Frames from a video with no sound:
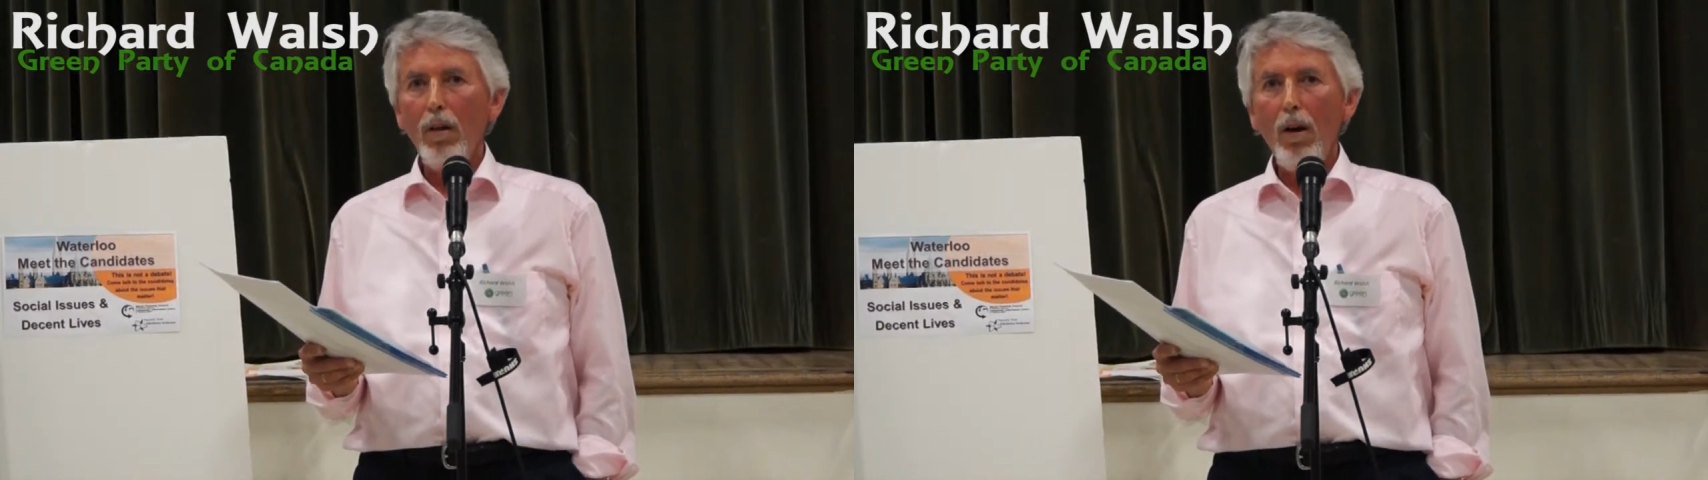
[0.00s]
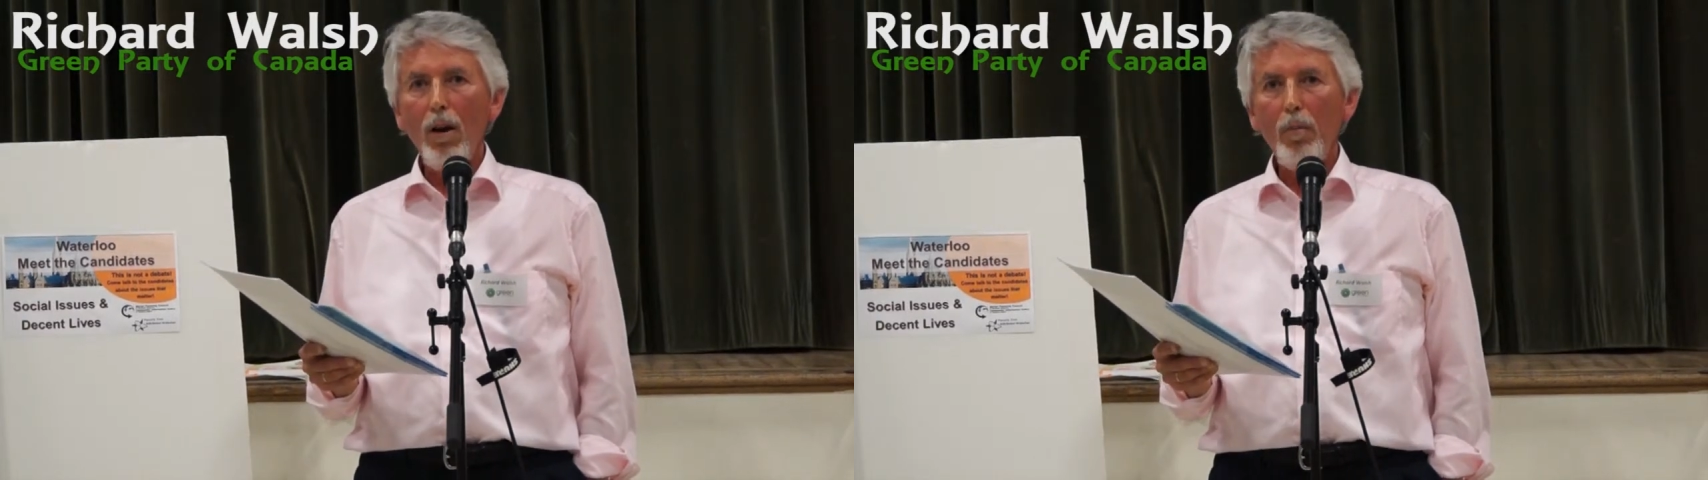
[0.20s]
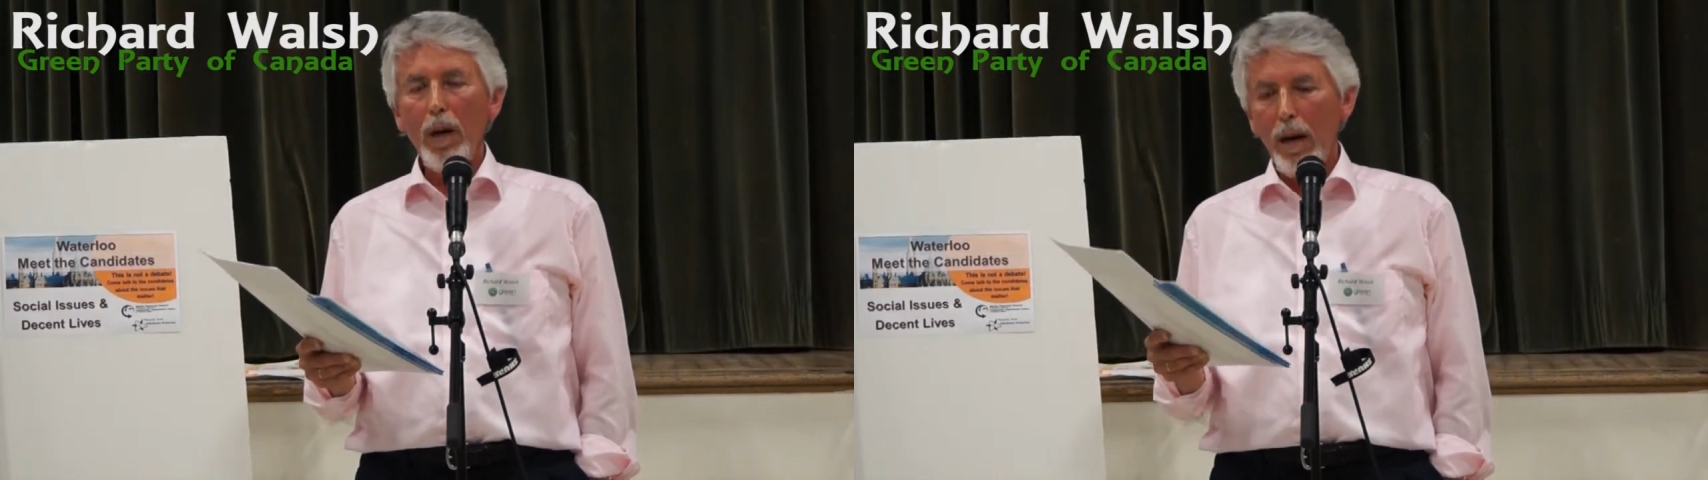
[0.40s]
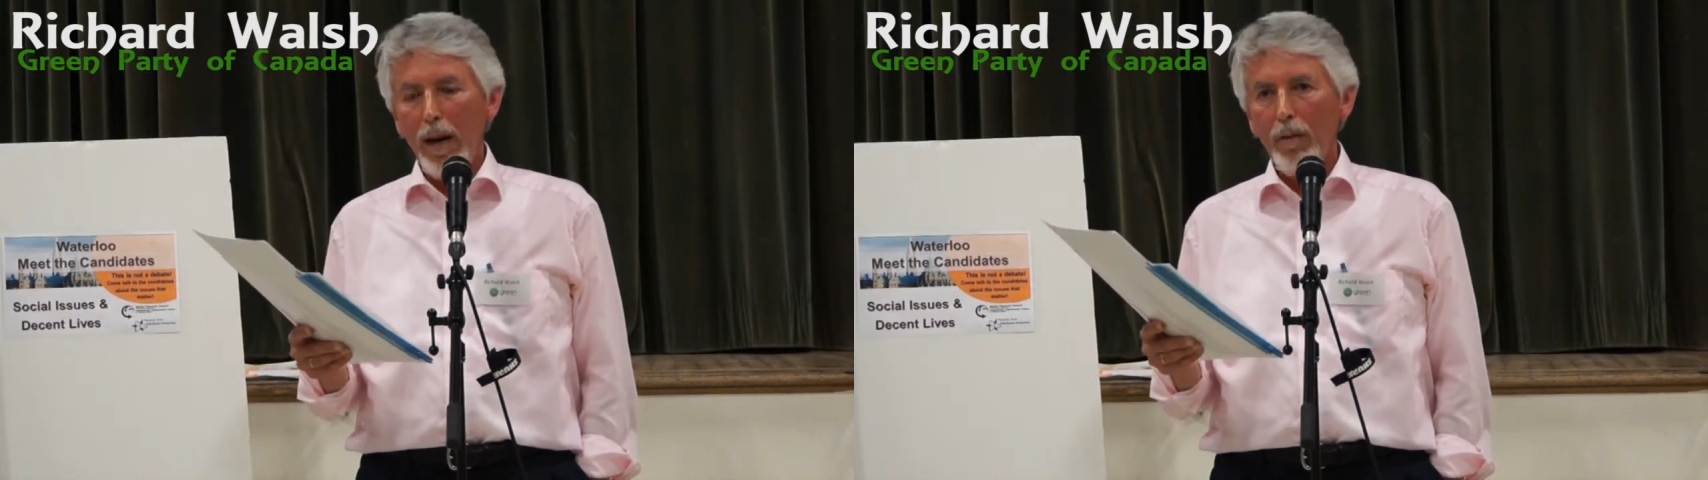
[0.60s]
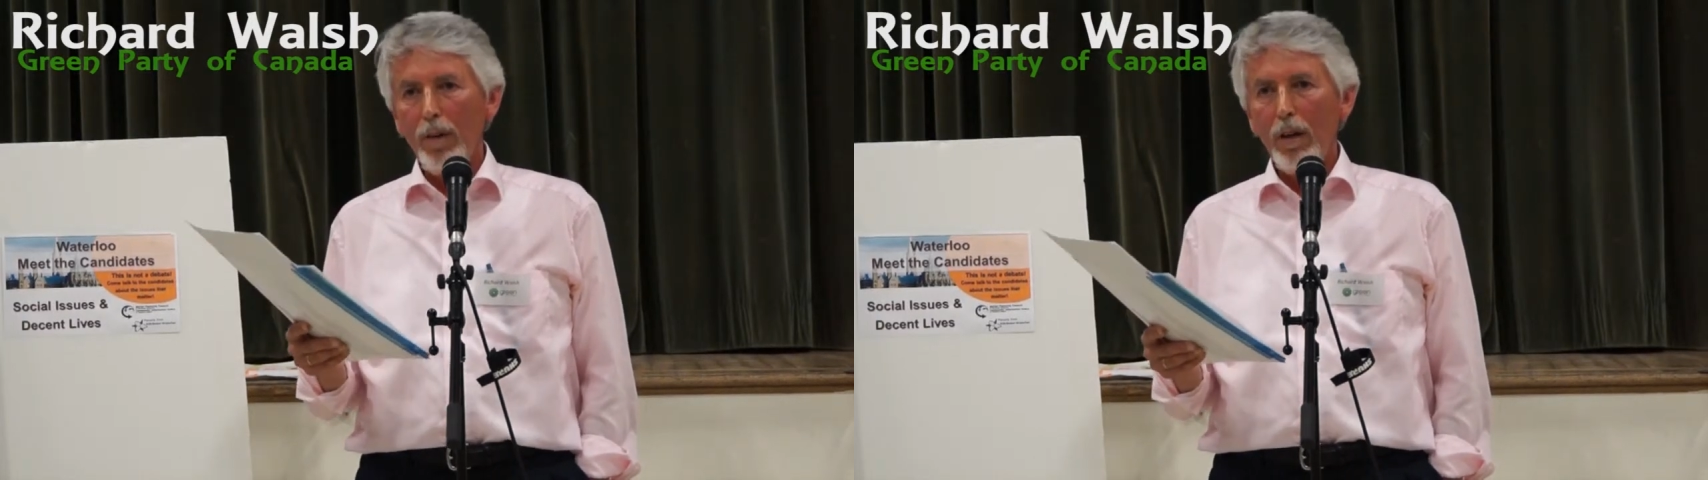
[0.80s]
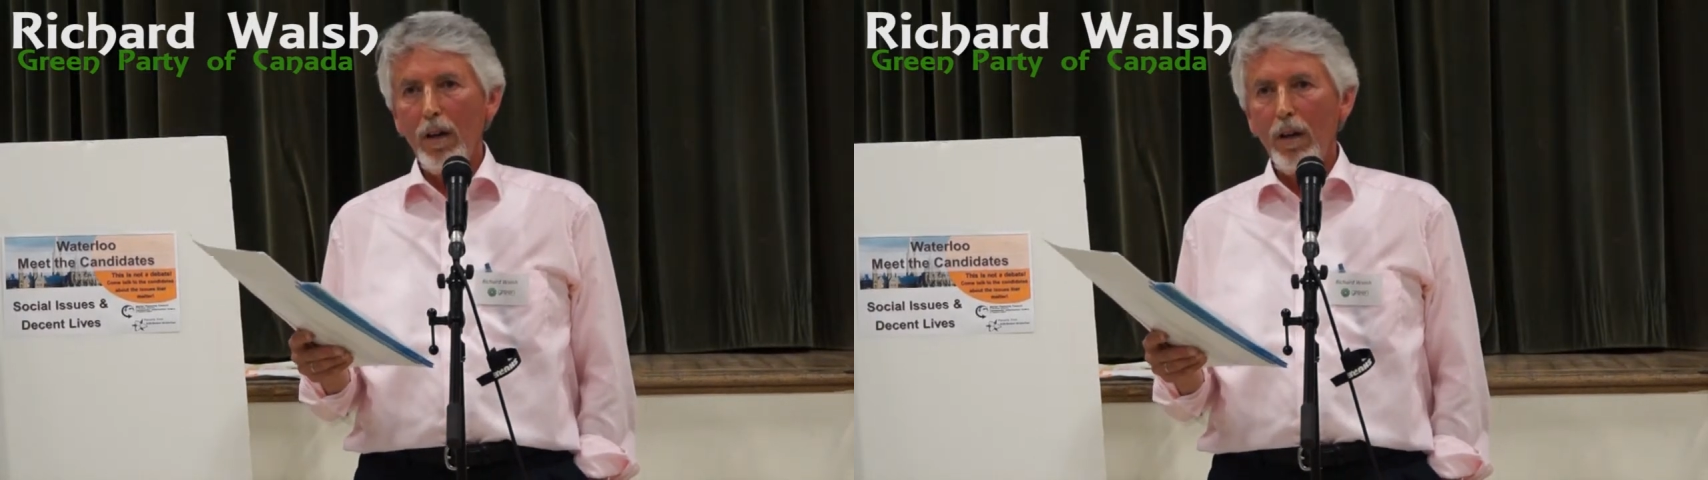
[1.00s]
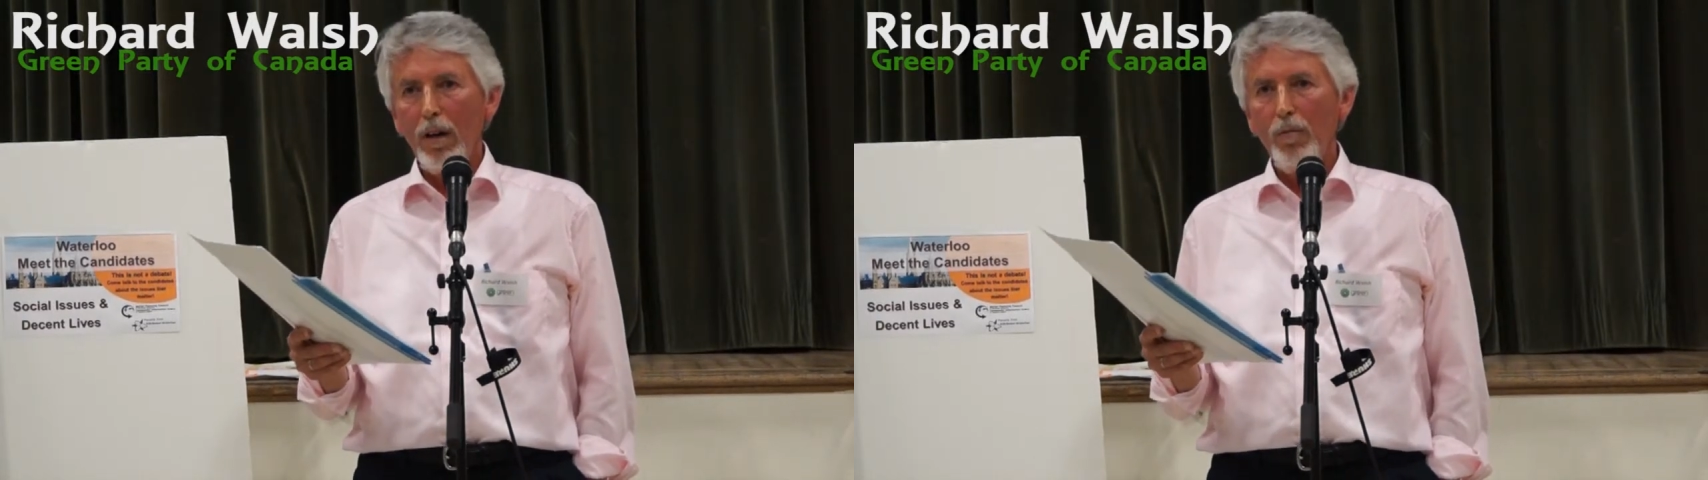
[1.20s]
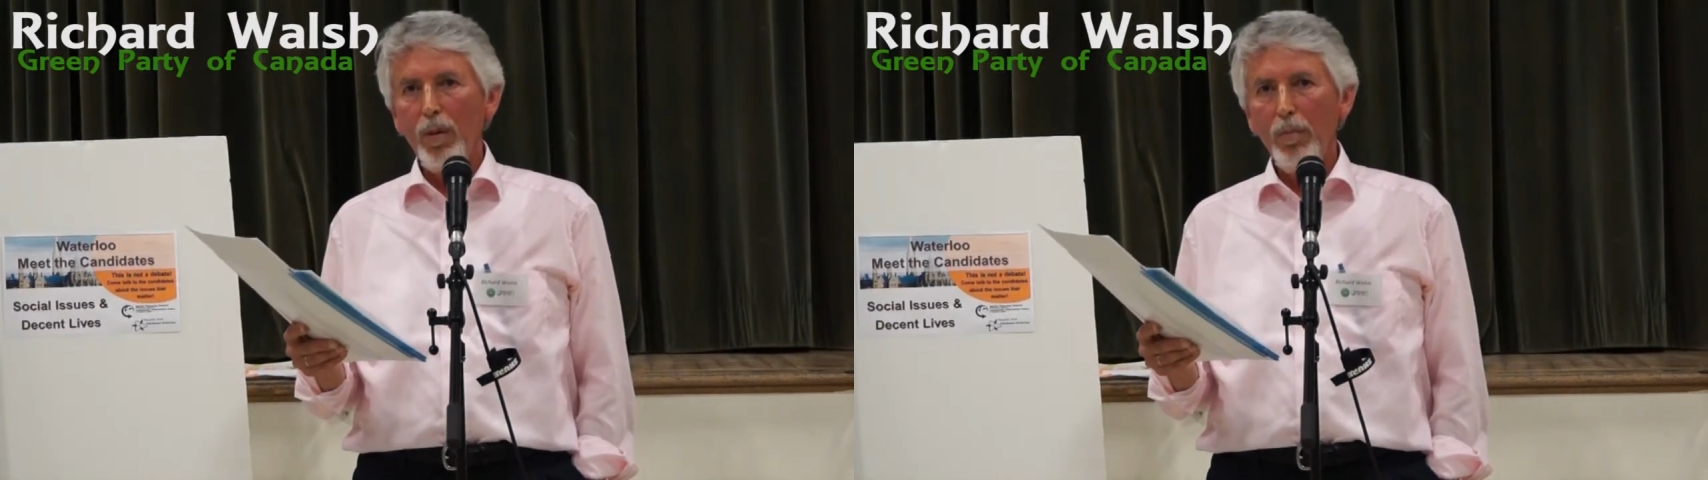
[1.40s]
long been an advocate
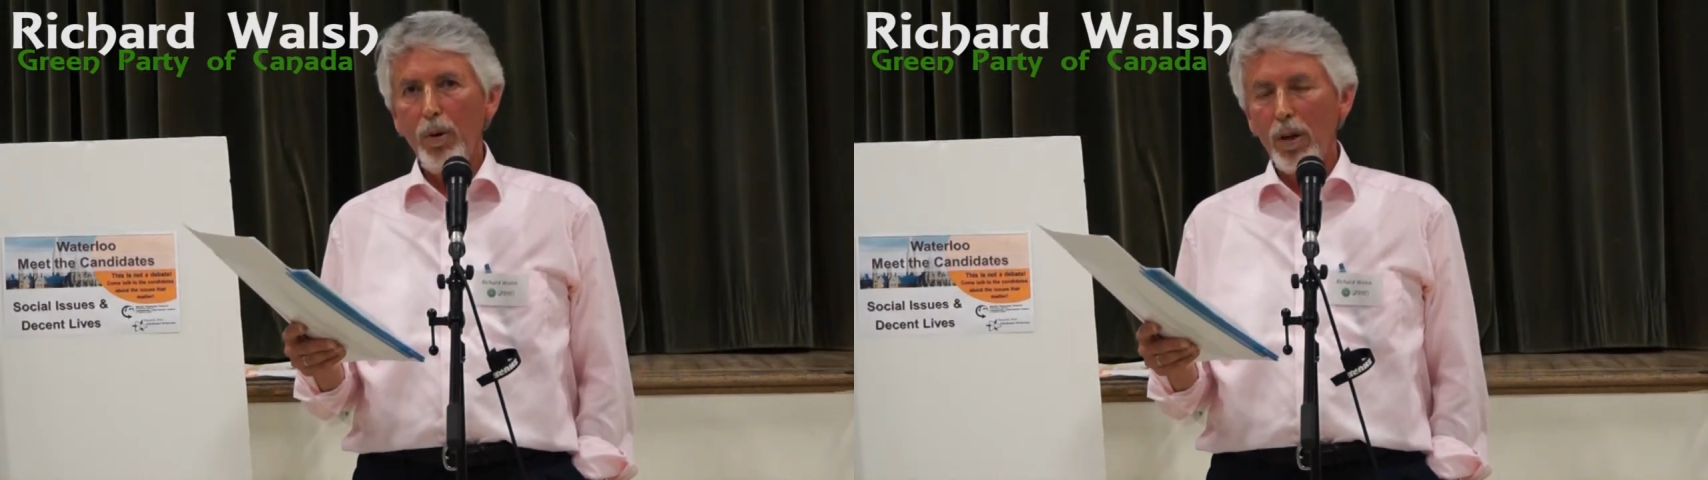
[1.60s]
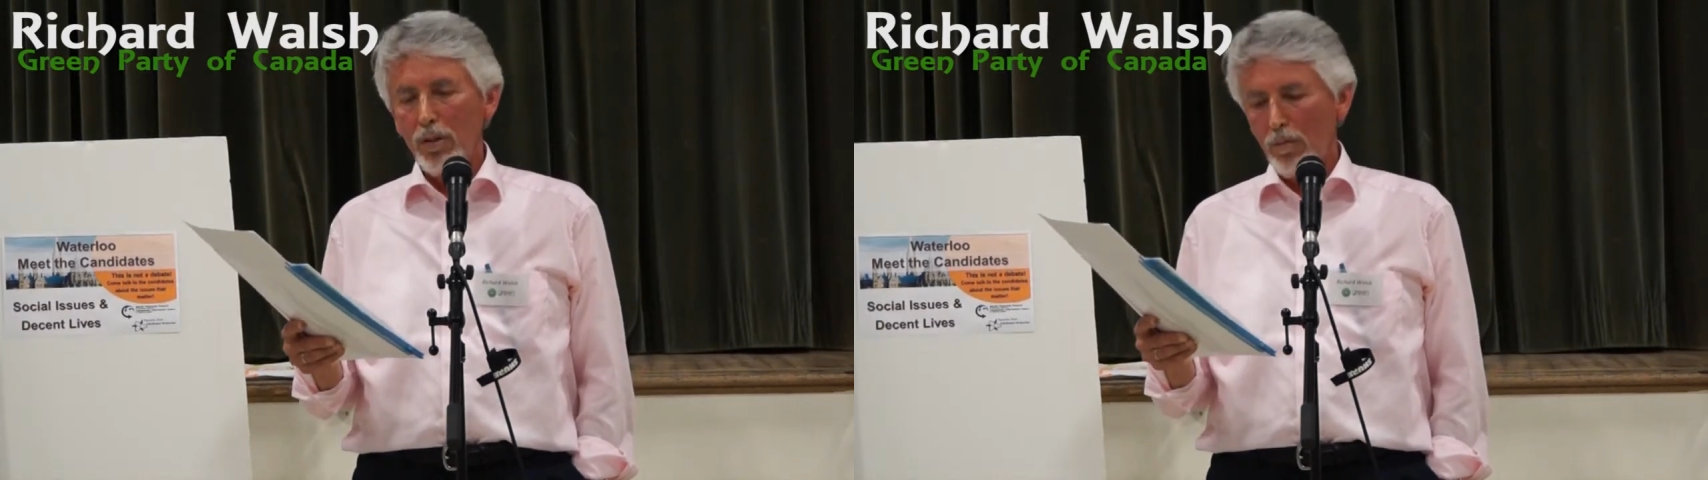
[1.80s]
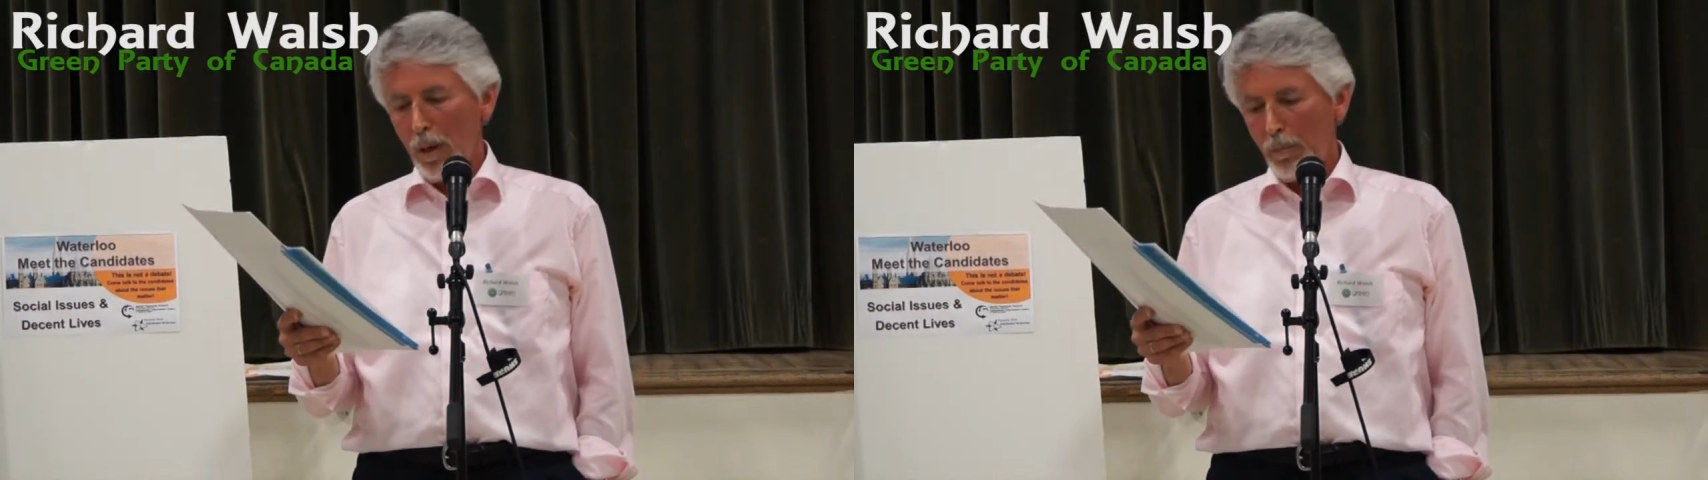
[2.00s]
of proportional